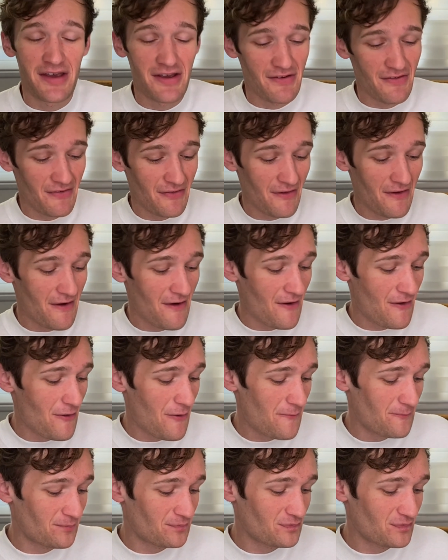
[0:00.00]

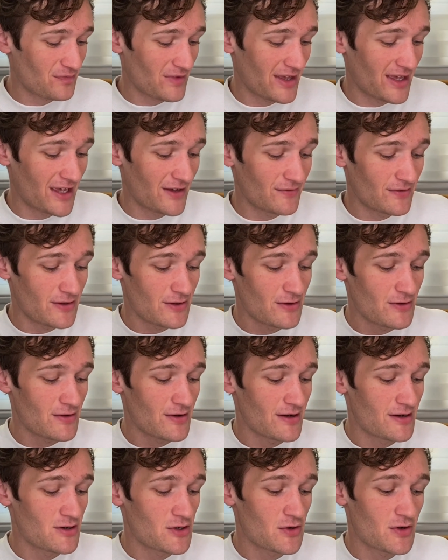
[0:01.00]
So if you
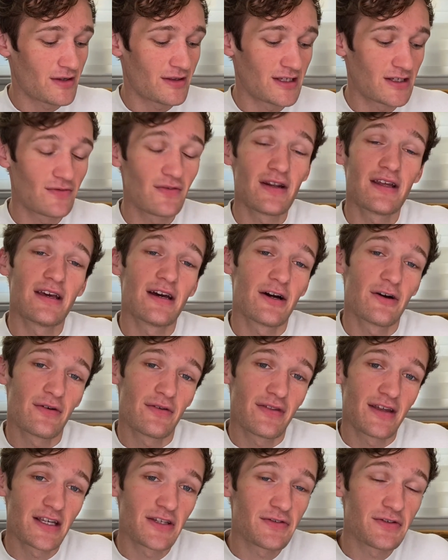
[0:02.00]
enjoyed this video,
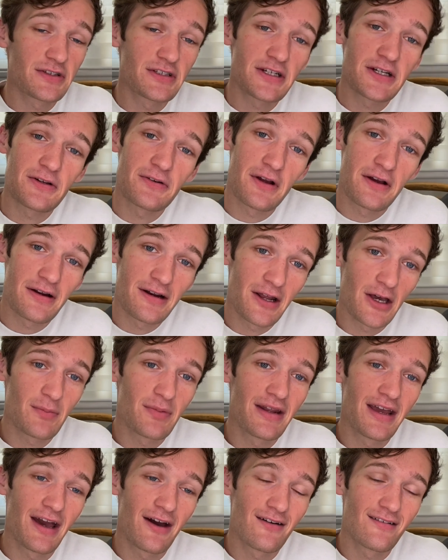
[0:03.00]
thanks for sticking around and
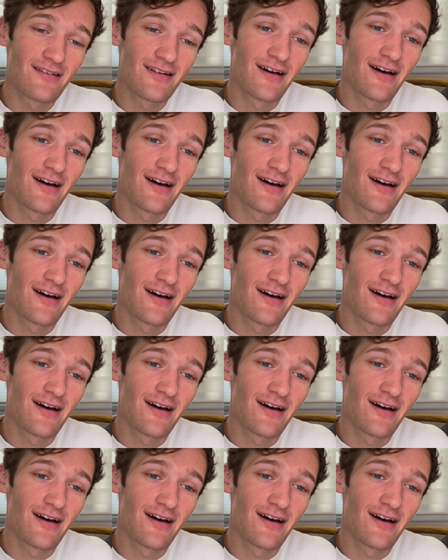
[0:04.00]
helping out.